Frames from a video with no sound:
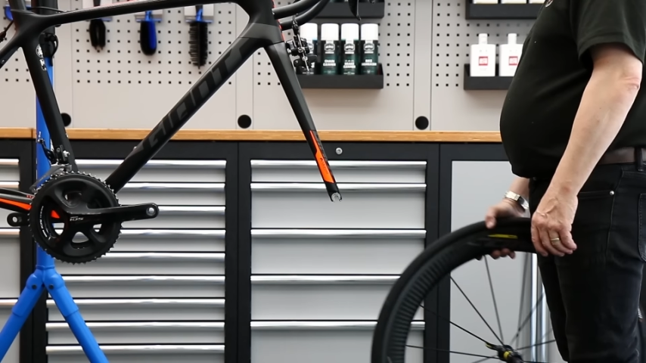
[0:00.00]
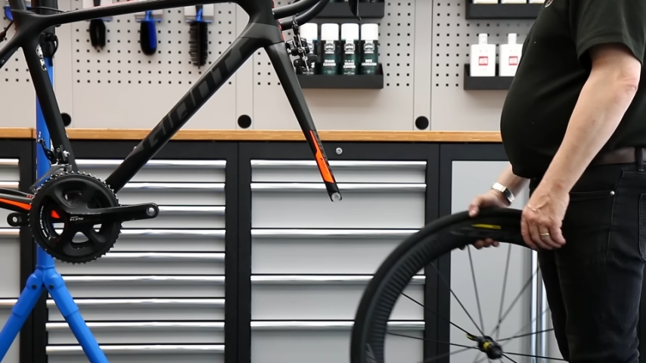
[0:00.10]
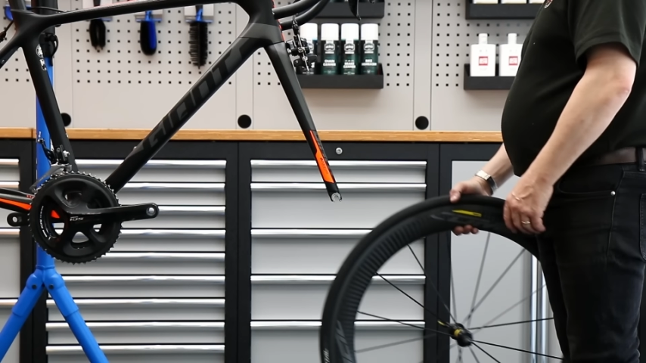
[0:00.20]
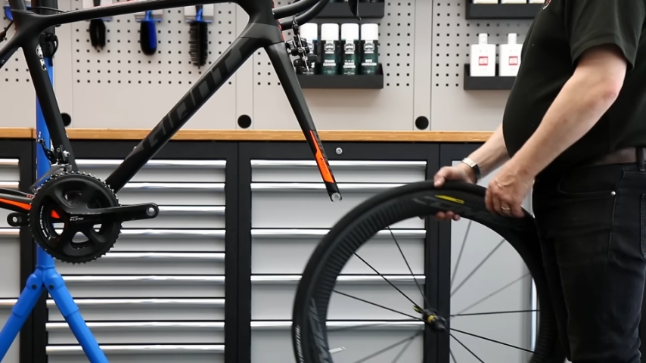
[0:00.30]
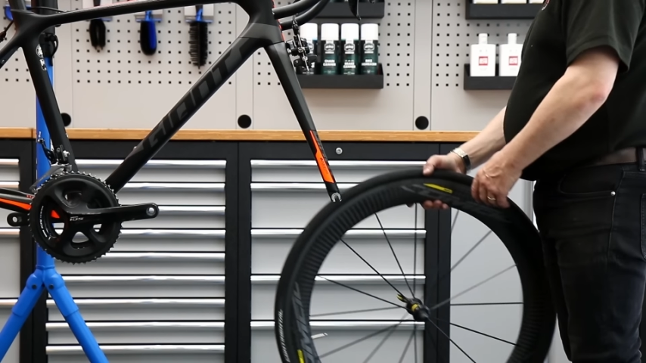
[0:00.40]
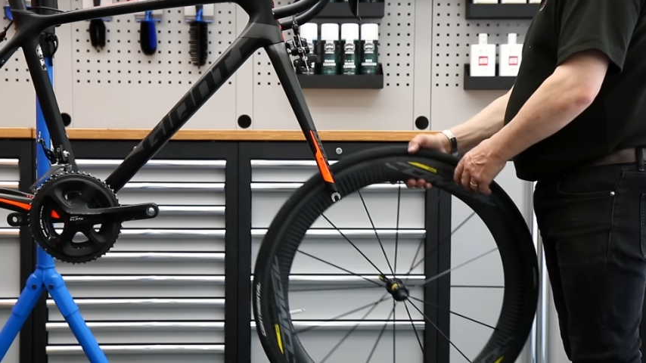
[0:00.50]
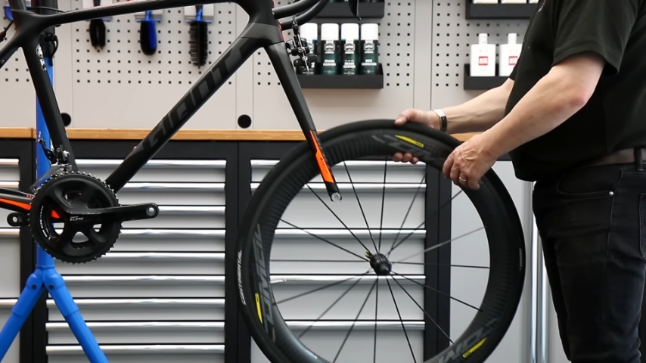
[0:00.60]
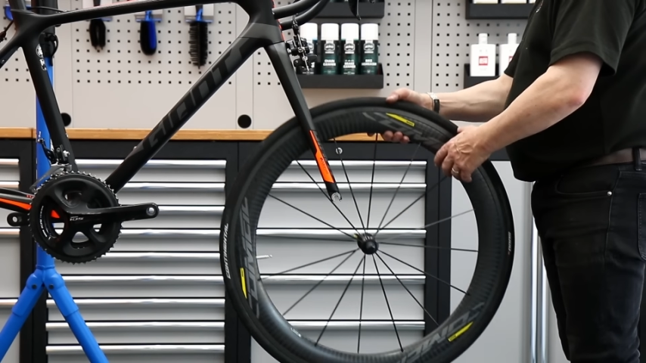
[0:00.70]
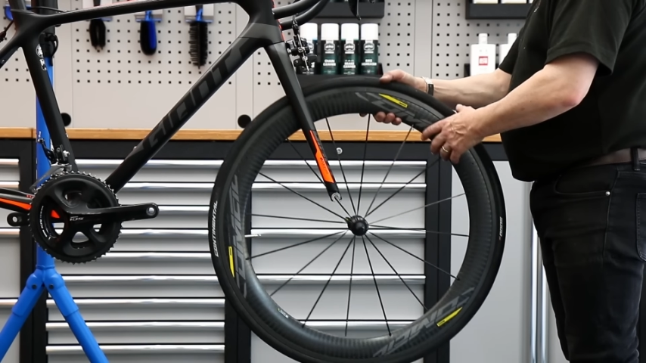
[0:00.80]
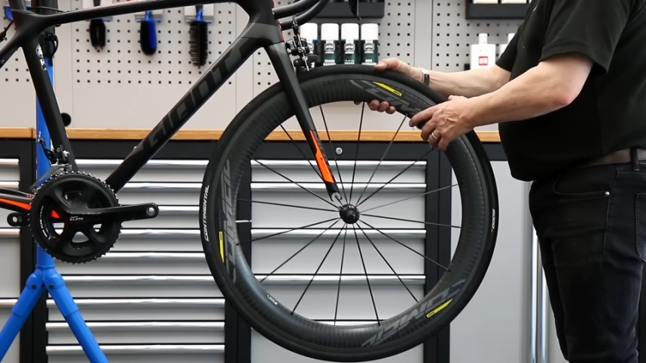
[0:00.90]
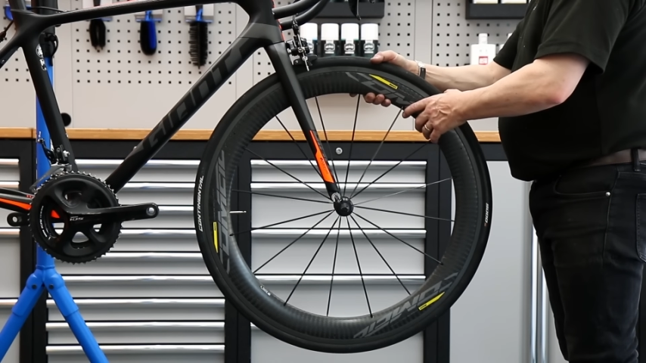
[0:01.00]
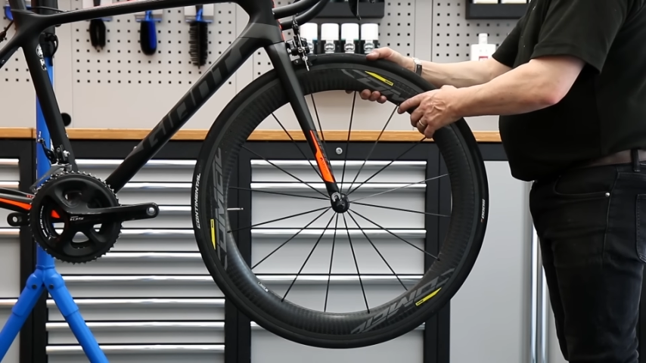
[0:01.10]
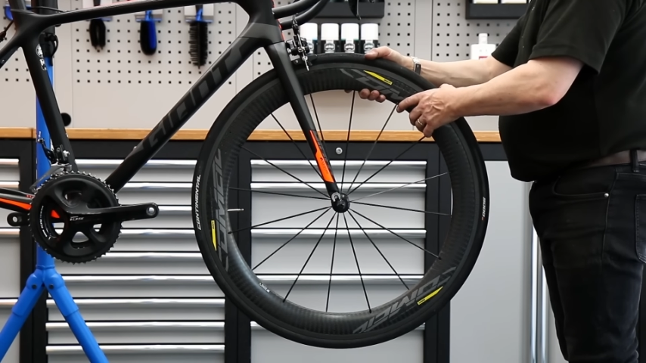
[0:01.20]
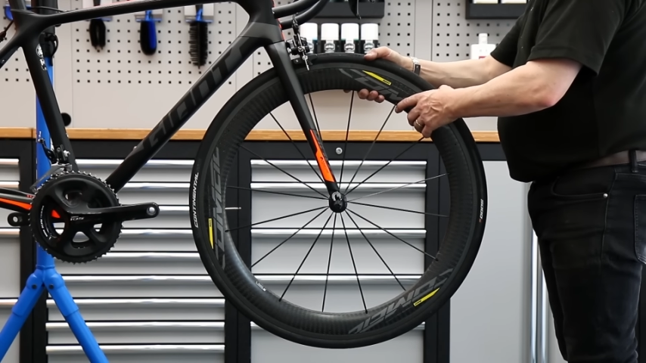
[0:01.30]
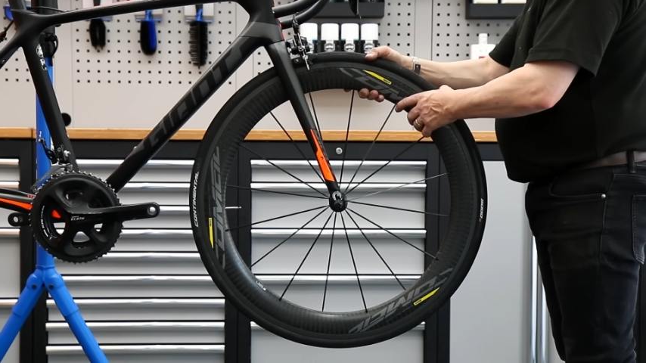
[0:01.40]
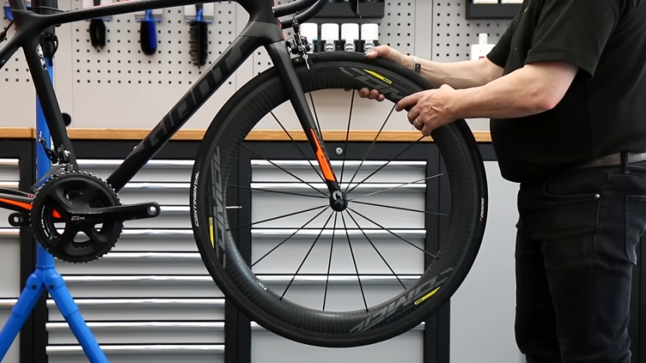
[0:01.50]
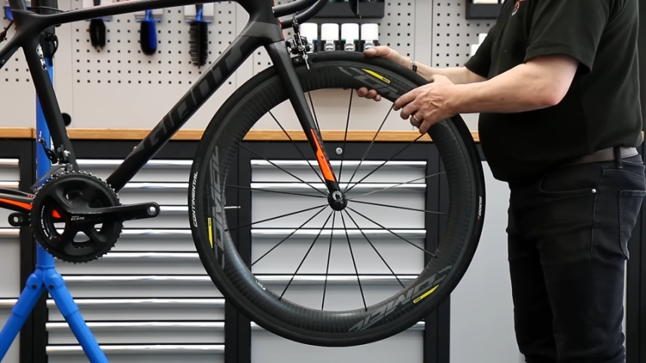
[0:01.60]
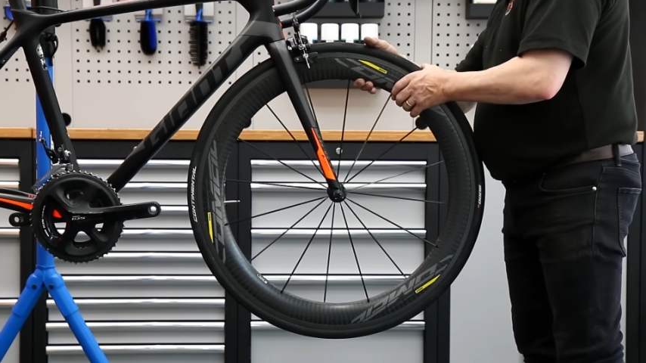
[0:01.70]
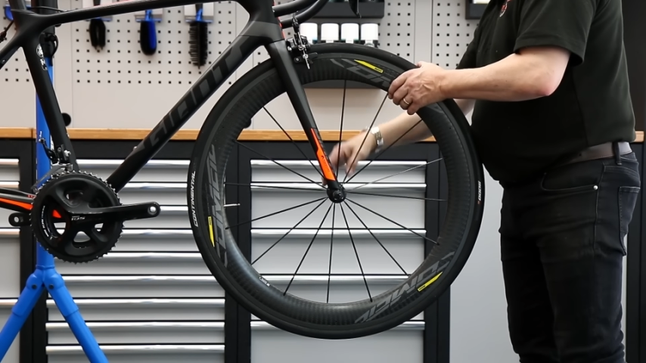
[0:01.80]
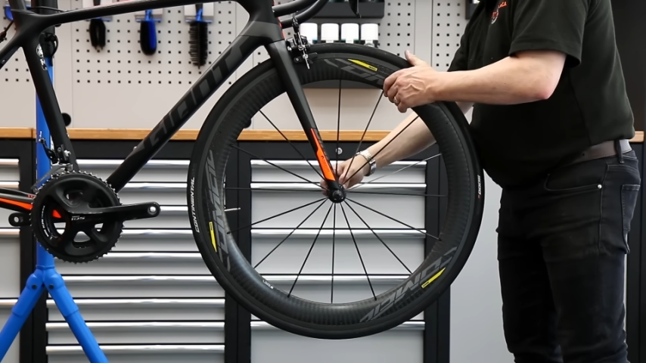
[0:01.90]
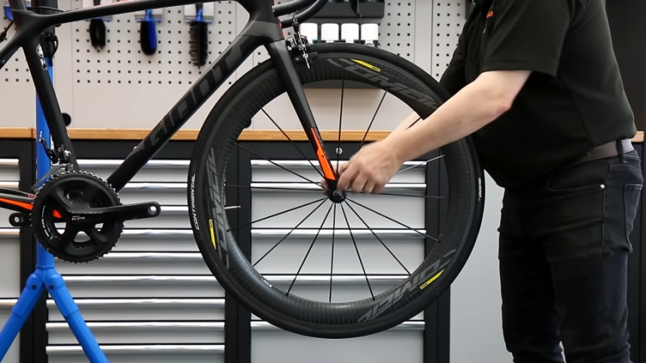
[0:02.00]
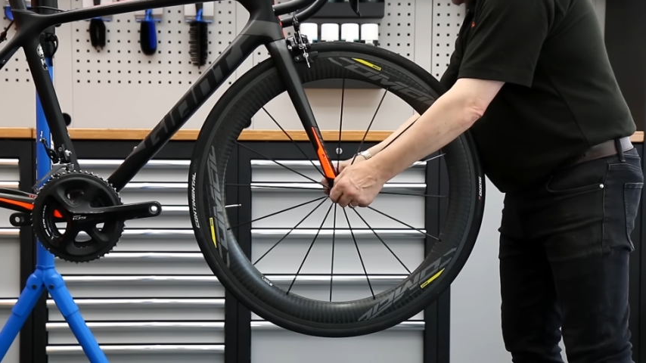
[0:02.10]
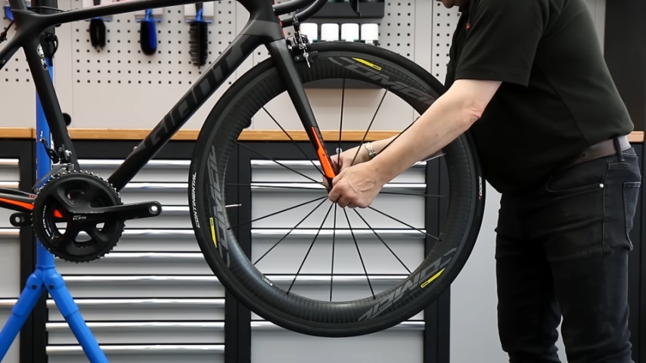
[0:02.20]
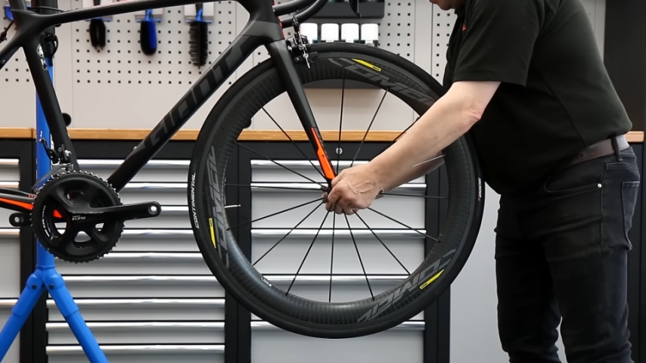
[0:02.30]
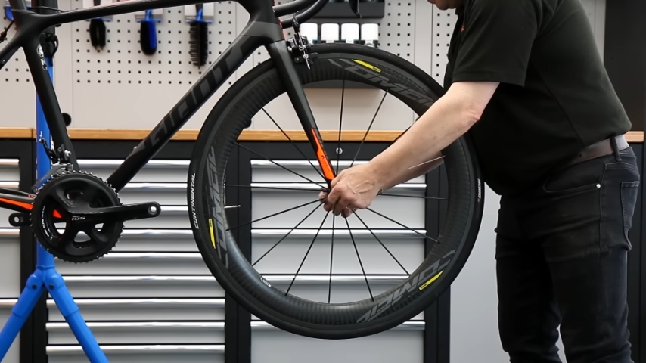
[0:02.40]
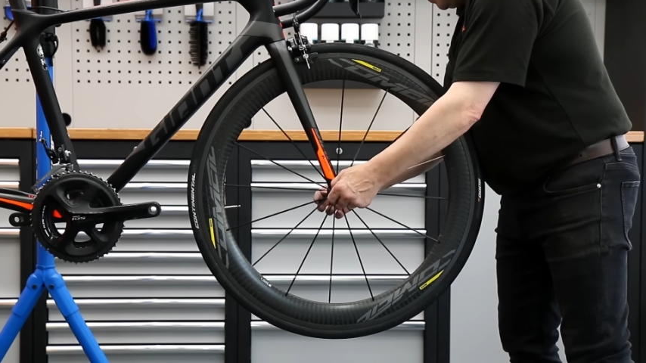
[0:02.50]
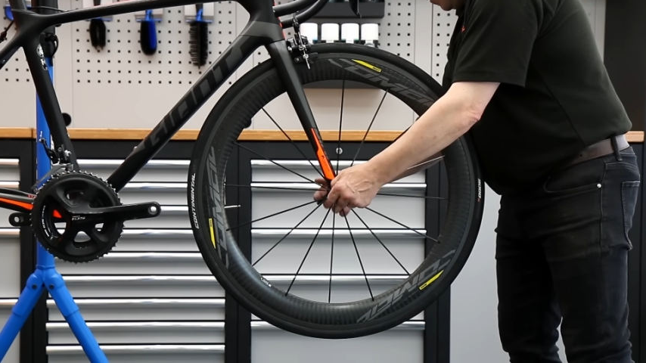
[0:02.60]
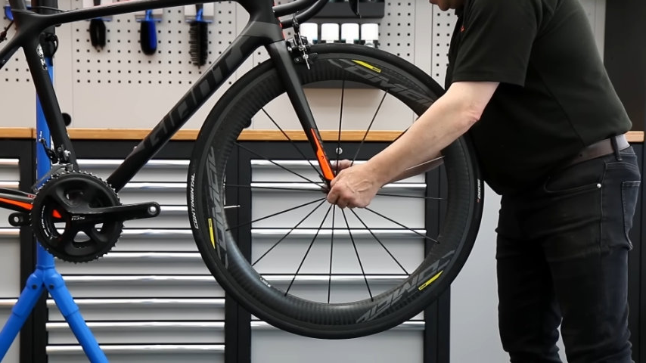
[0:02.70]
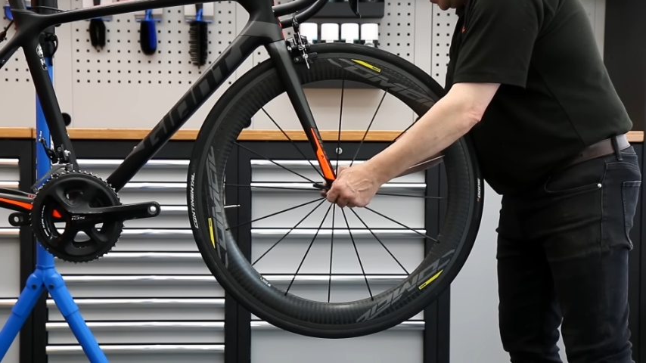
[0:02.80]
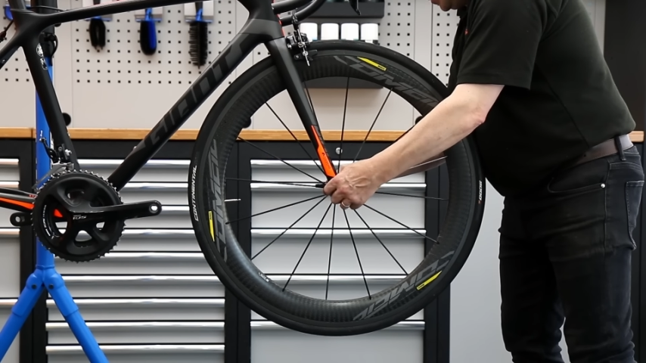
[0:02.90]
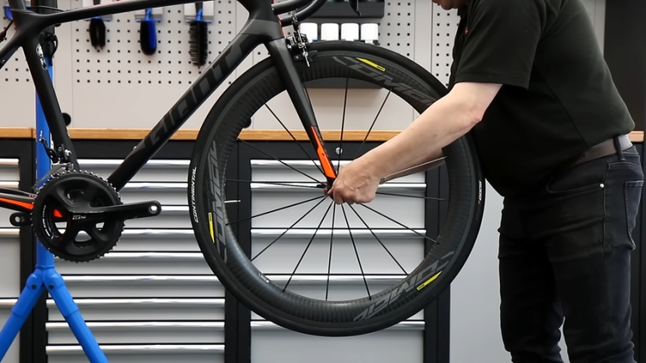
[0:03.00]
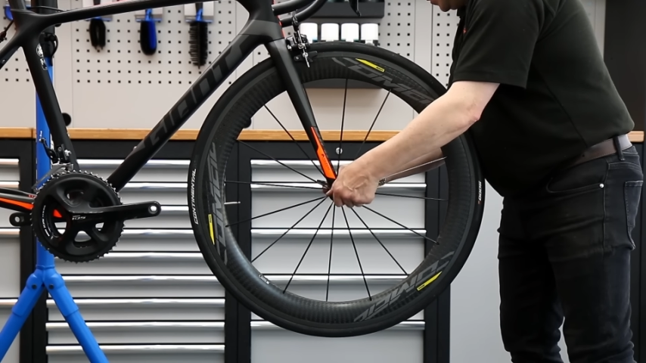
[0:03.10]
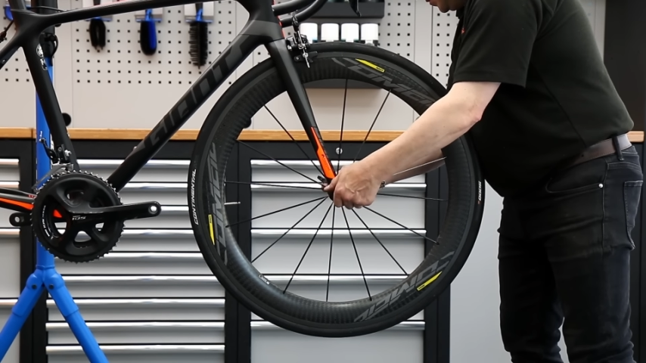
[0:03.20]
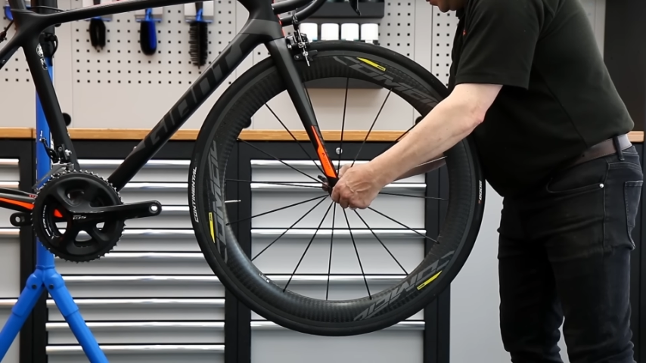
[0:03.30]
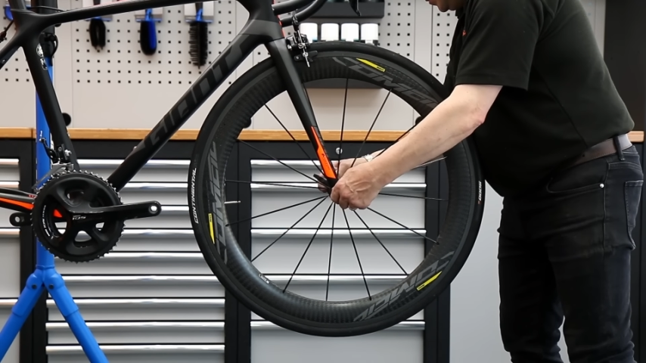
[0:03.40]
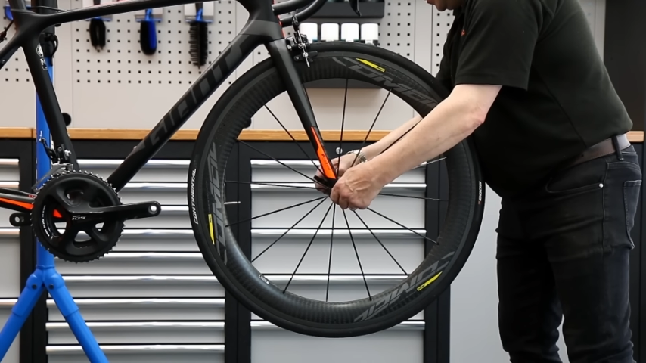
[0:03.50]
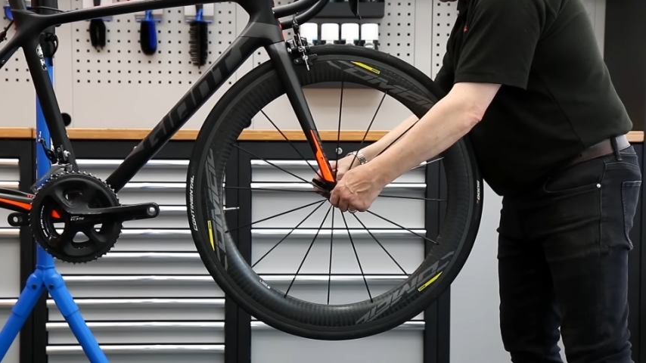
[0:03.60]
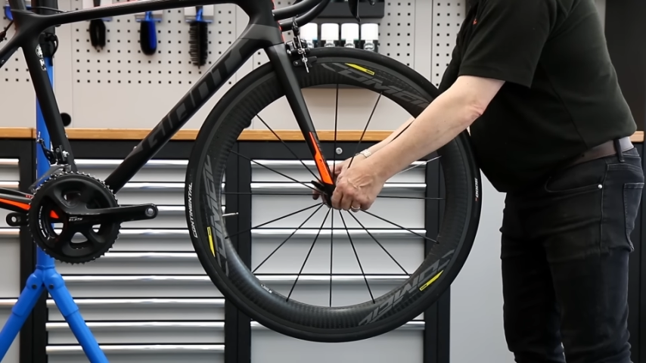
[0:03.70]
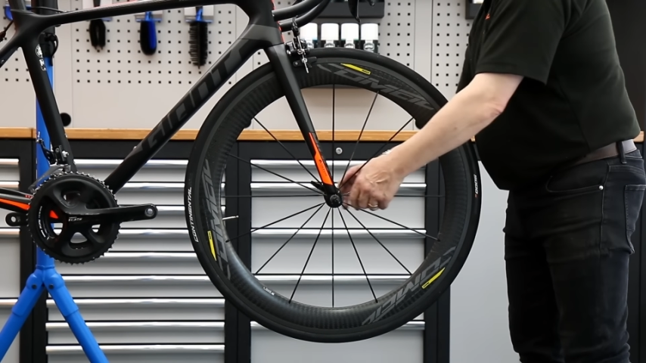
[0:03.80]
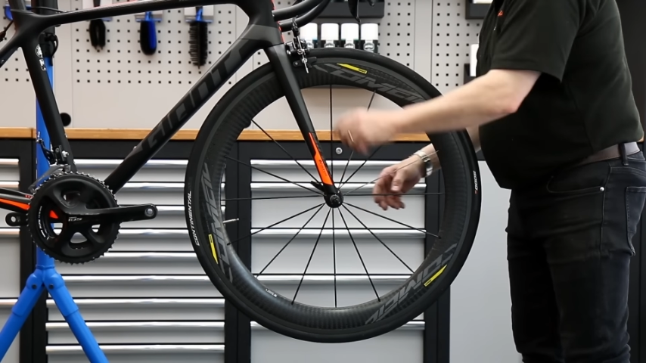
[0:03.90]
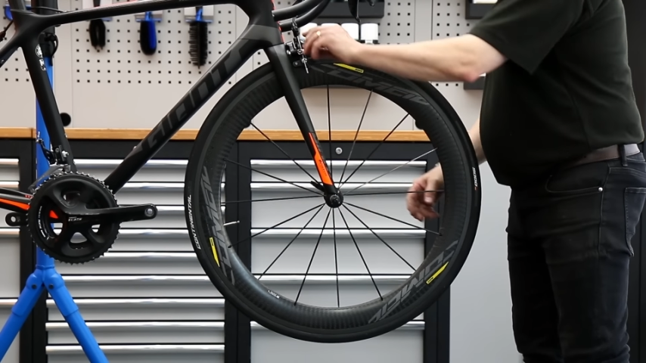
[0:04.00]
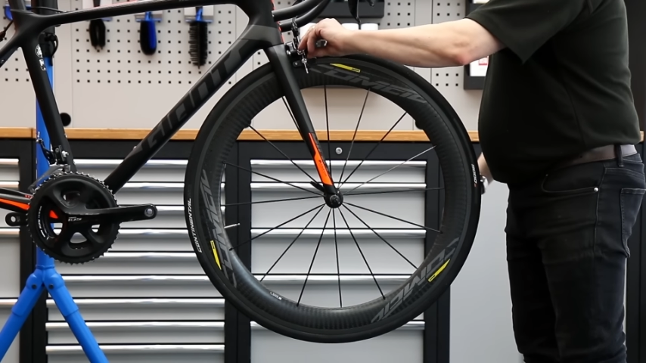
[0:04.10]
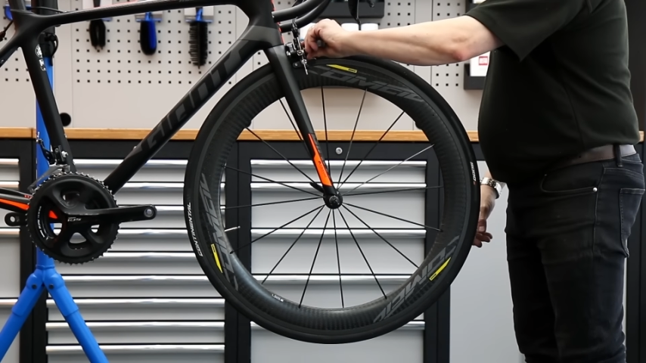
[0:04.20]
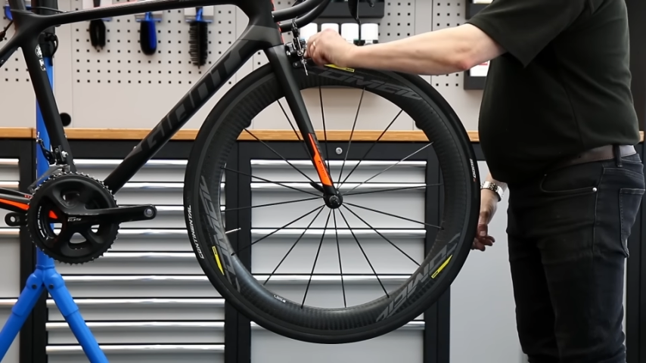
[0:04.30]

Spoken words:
Nobody's mouth can be seen.